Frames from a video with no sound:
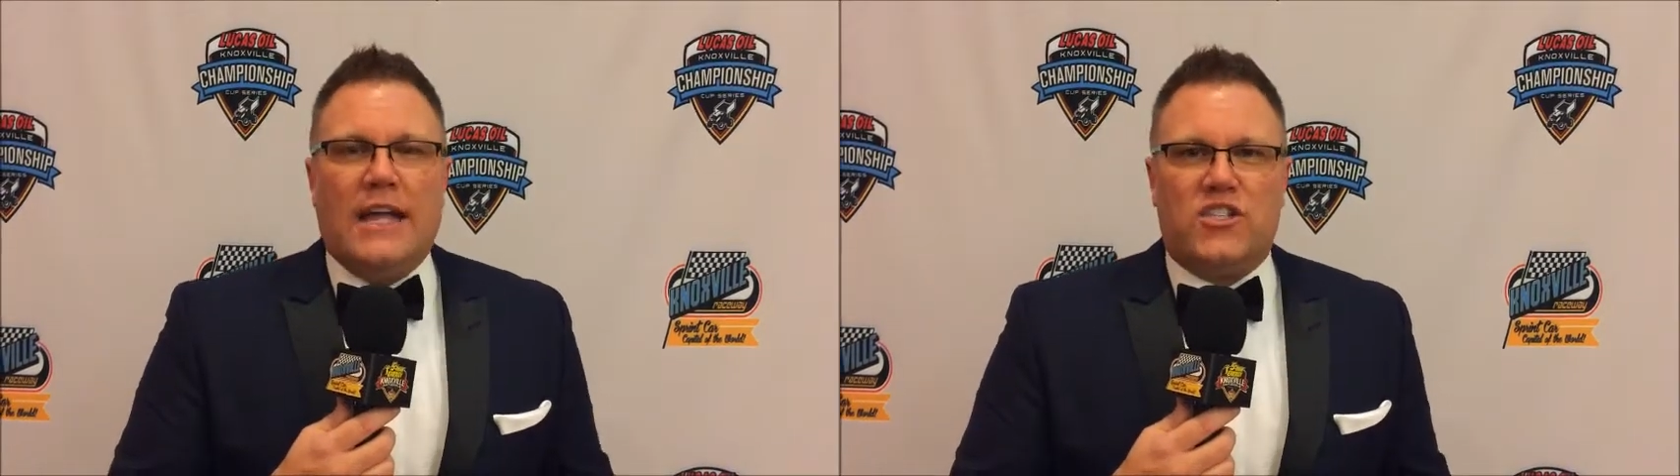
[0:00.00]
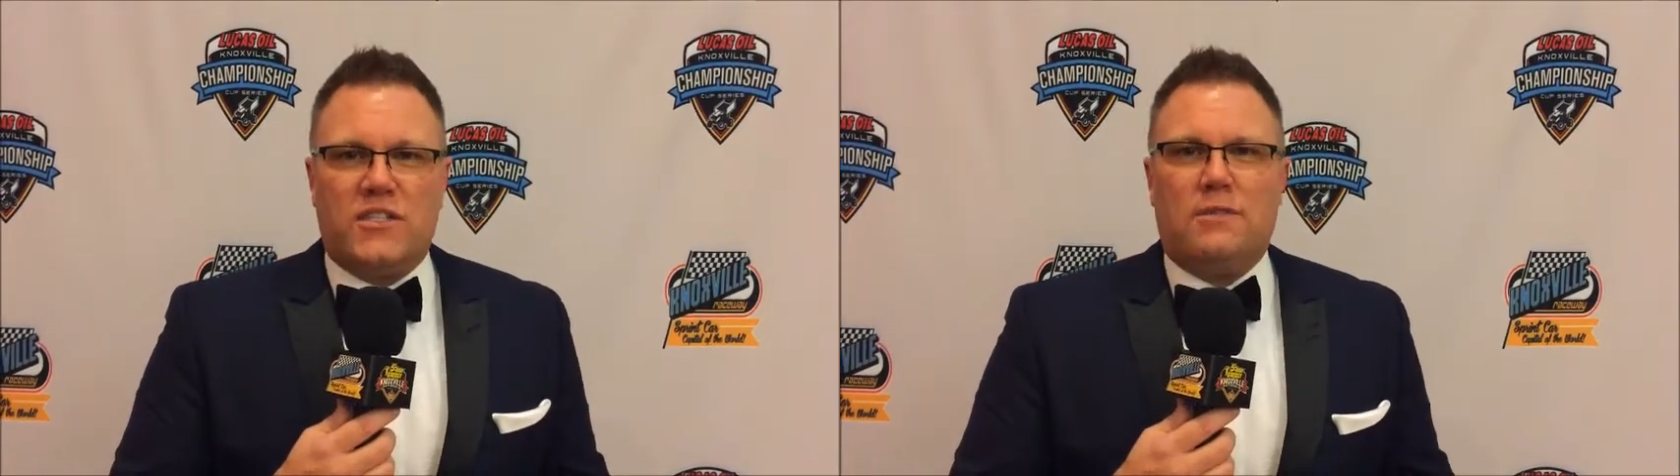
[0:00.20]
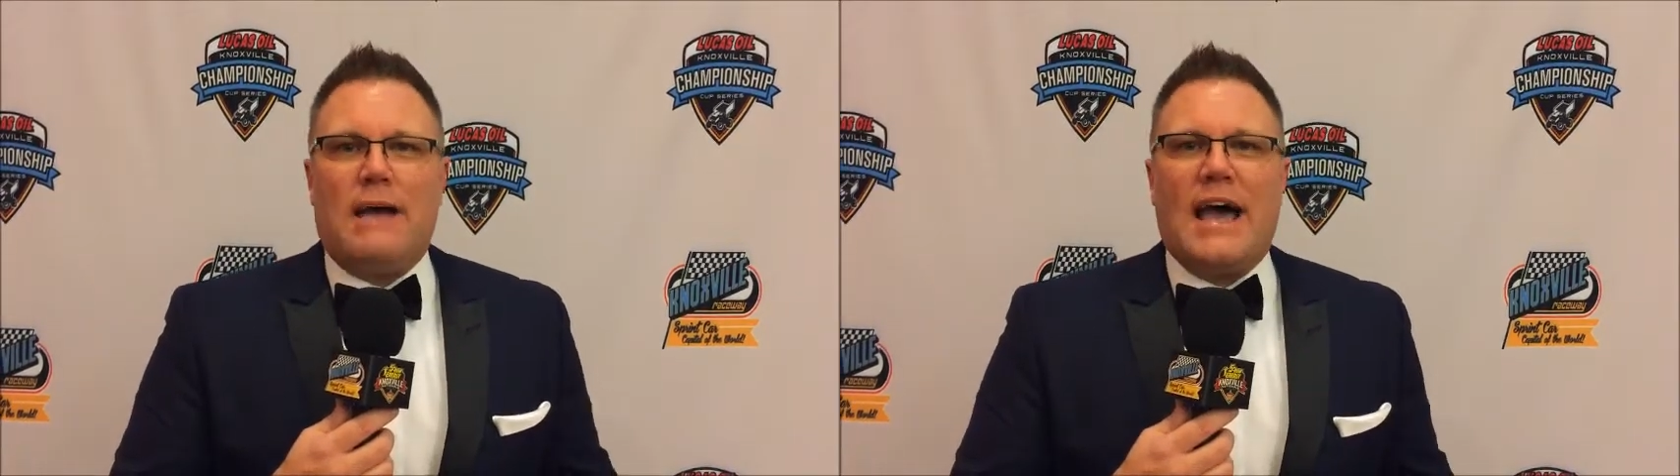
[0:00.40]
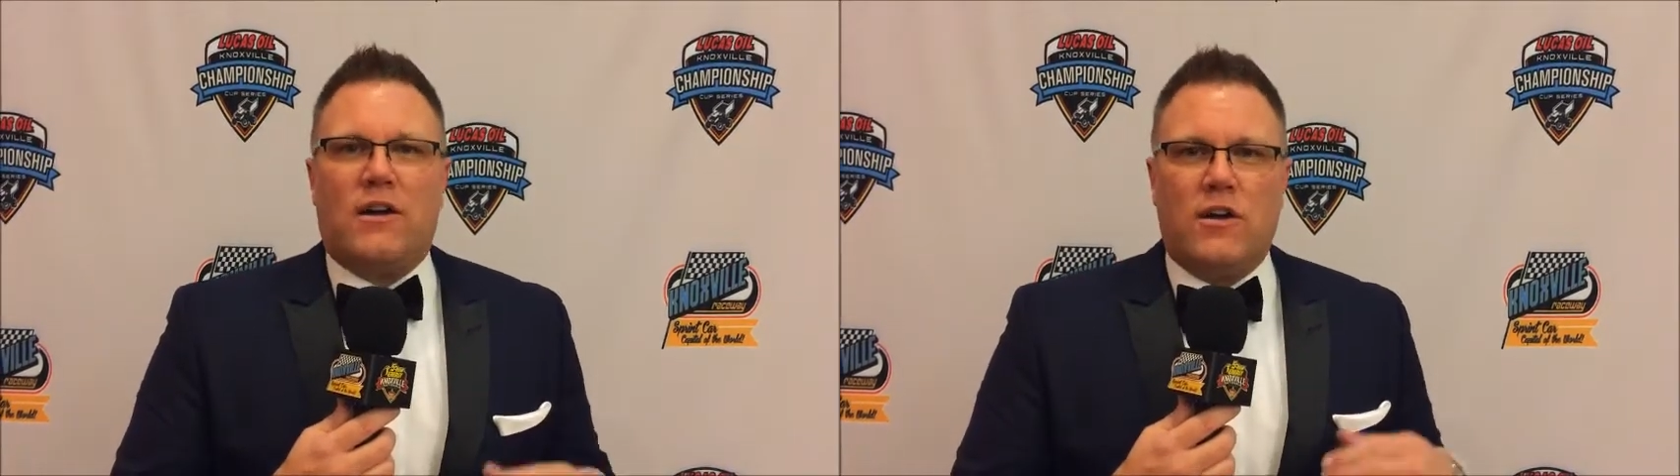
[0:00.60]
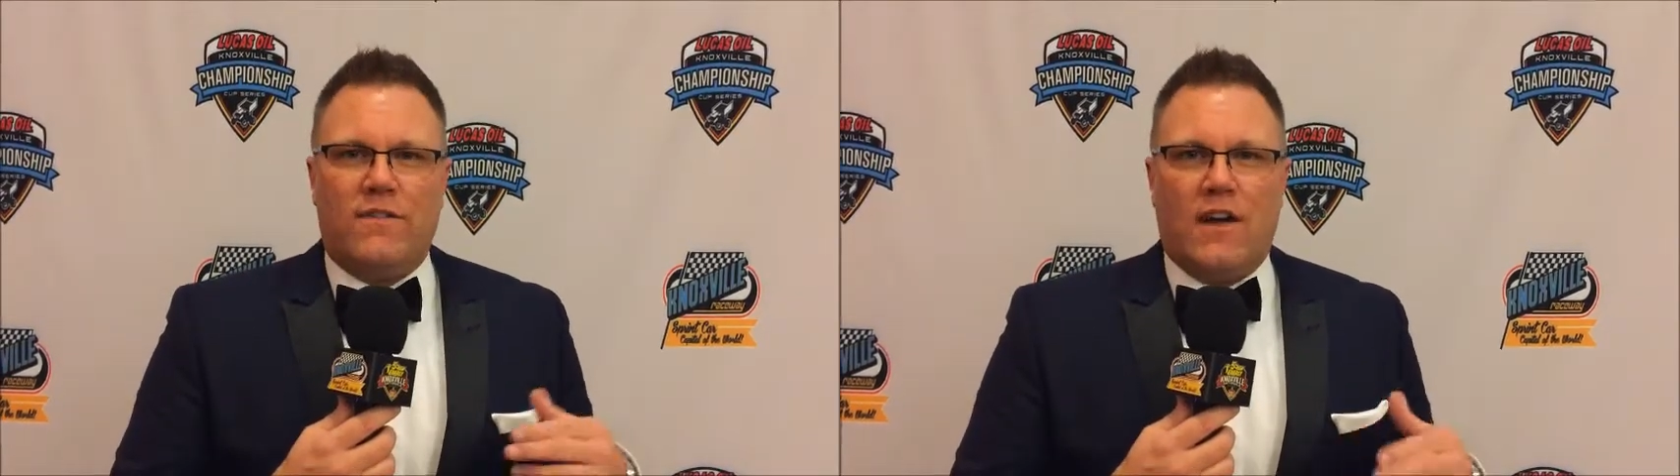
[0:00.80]
it's just a
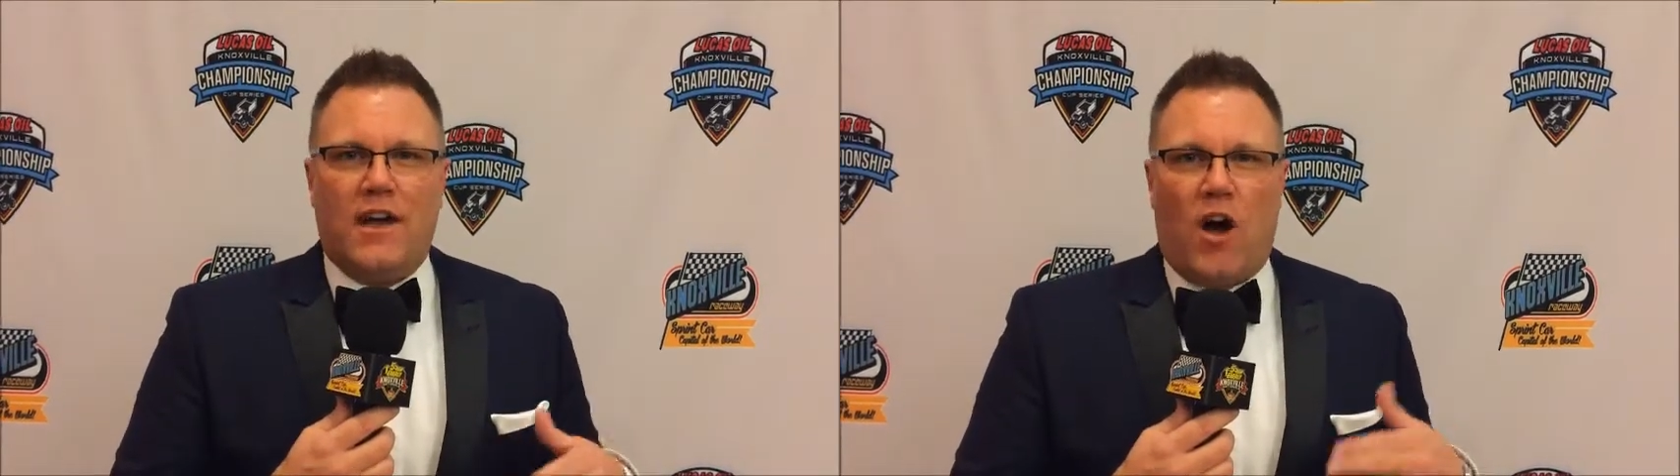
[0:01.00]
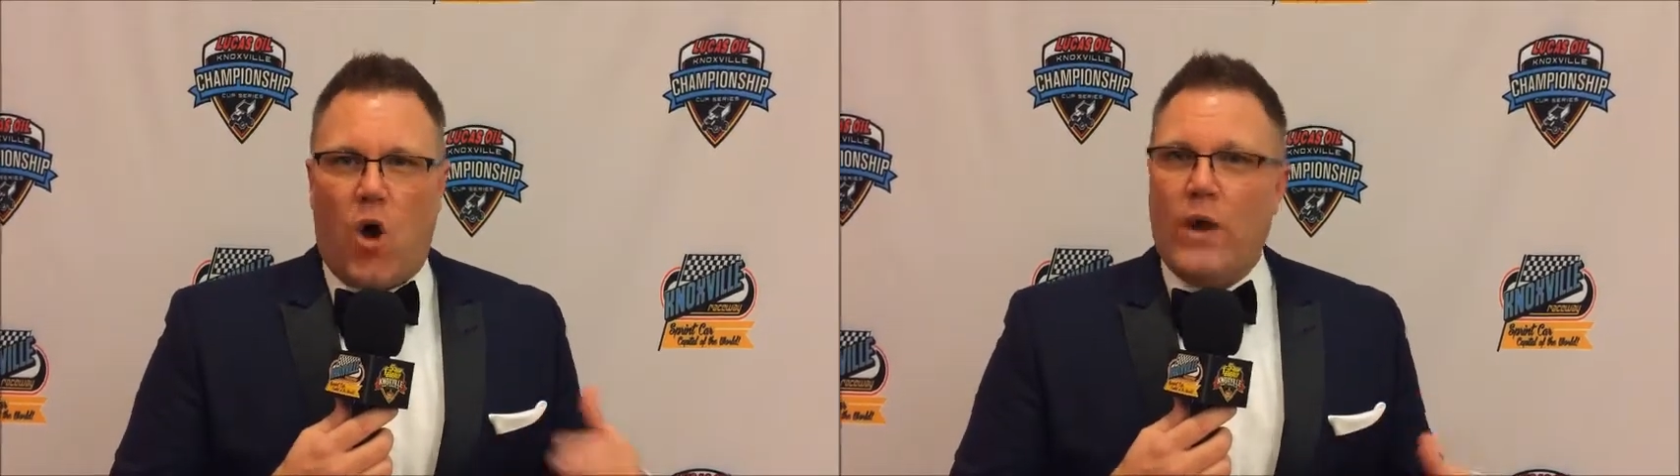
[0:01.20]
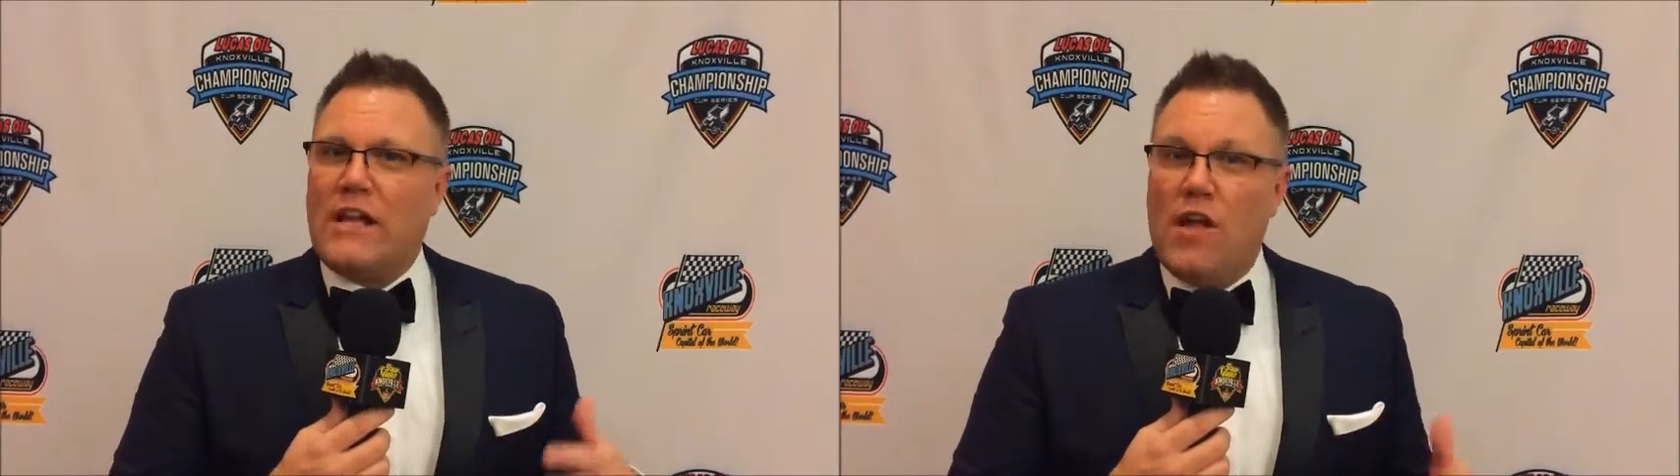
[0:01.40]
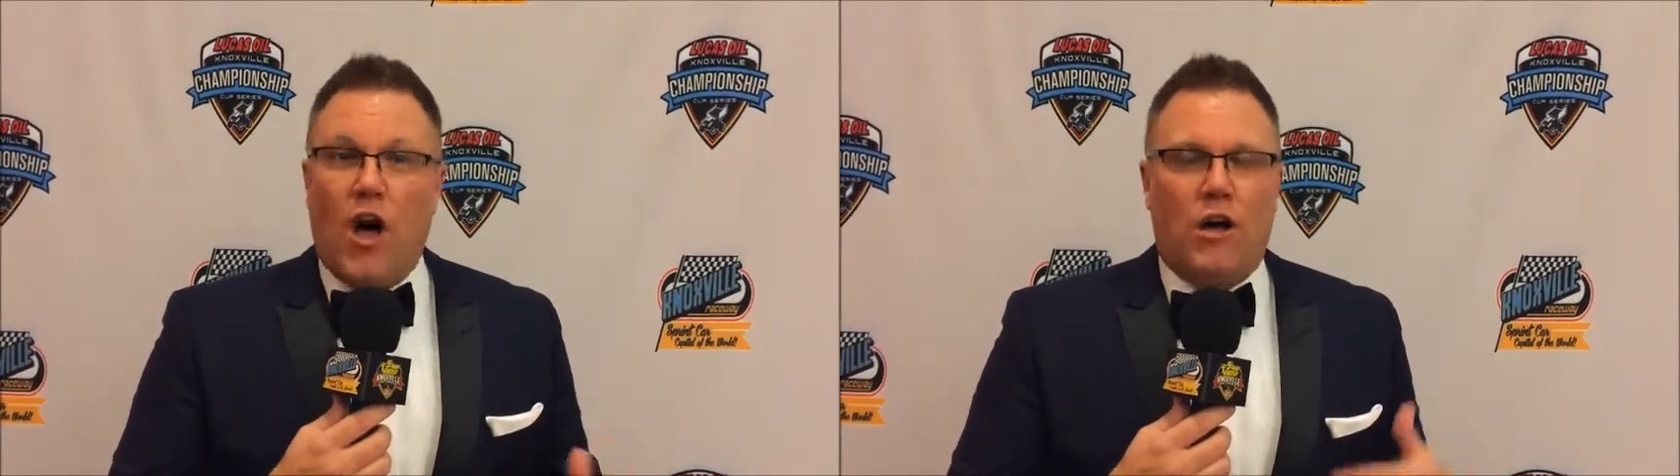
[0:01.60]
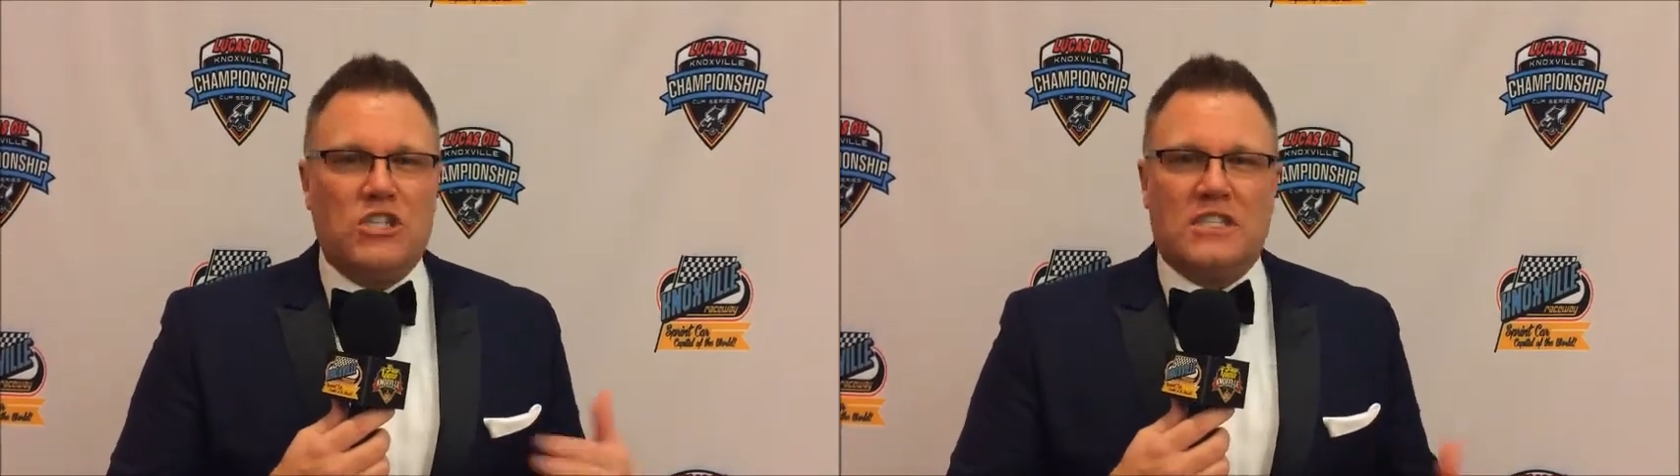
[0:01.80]
matter of all week long